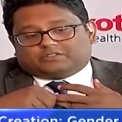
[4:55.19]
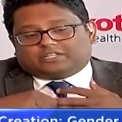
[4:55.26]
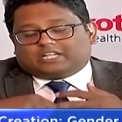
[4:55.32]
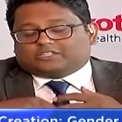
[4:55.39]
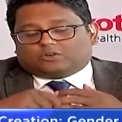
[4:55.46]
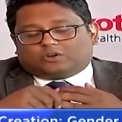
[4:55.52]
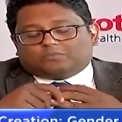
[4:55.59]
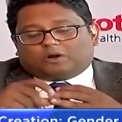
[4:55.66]
So
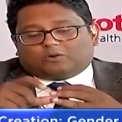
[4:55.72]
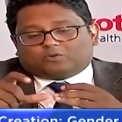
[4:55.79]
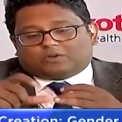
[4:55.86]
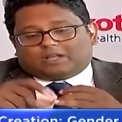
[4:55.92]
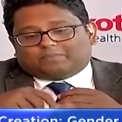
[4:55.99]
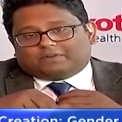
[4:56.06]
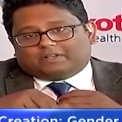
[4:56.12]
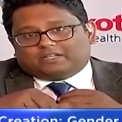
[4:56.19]
that's all bound to
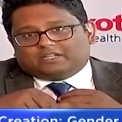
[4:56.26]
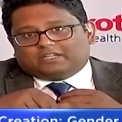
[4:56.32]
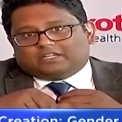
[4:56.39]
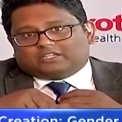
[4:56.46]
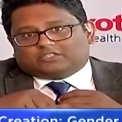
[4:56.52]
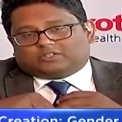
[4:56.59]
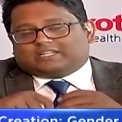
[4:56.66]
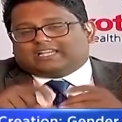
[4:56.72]
happen.
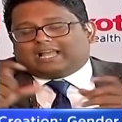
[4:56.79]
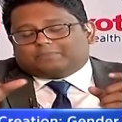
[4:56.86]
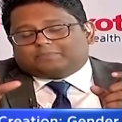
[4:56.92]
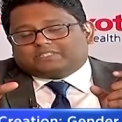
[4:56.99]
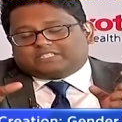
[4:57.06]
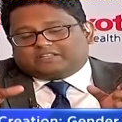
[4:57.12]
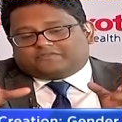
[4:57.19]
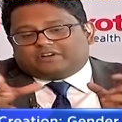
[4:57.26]
So the gap
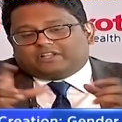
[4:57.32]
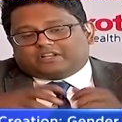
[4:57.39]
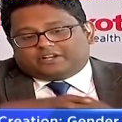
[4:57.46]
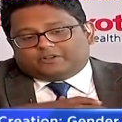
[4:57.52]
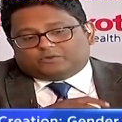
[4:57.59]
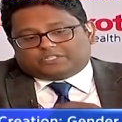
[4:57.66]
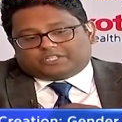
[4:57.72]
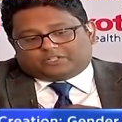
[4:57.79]
is definitely
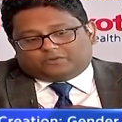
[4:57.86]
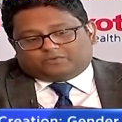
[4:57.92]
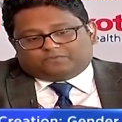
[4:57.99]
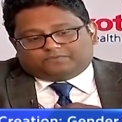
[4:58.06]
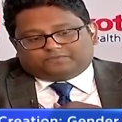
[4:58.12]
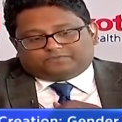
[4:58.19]
reducing, though.